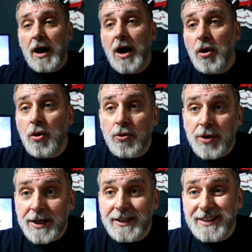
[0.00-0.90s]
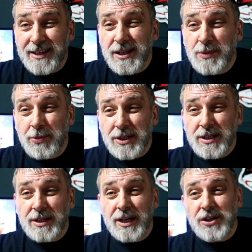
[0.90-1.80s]
I already did this
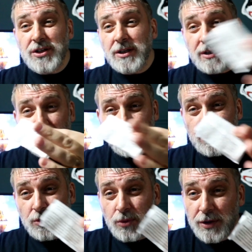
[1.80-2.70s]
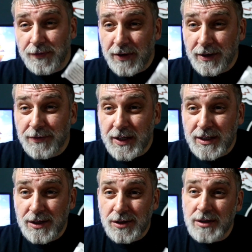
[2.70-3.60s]
presentation in our school in front of the
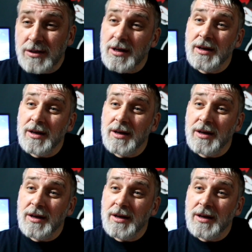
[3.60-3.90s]
teachers